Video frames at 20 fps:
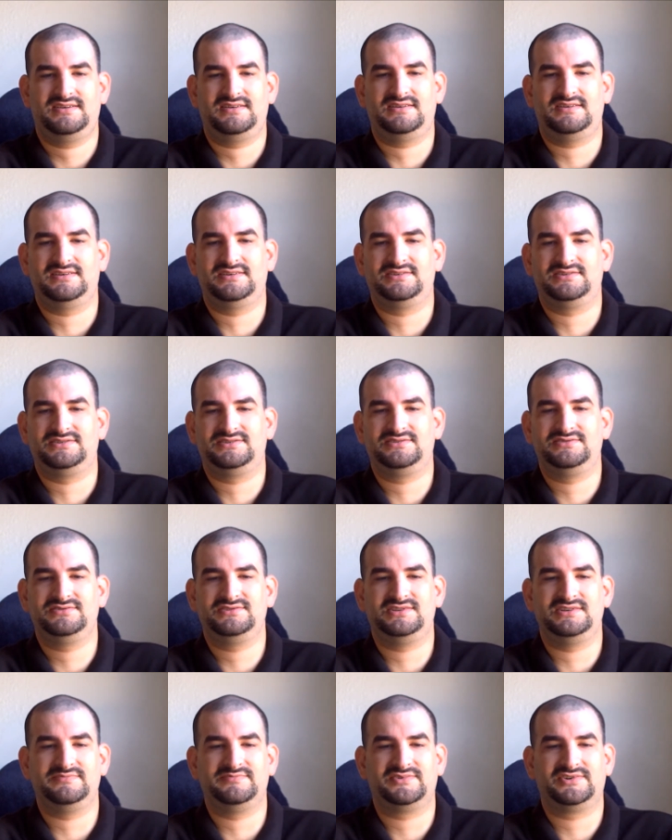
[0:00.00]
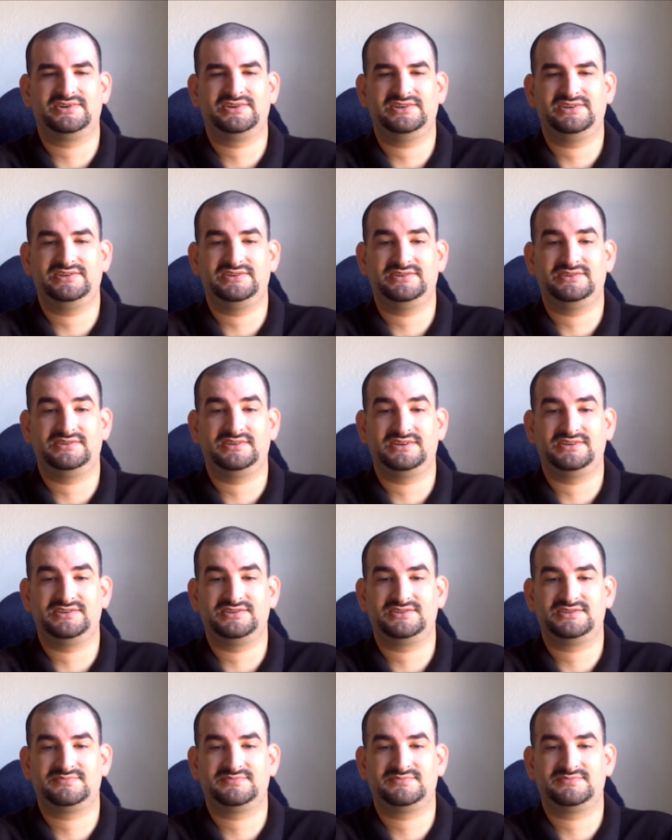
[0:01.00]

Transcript: On Tuesday morning, the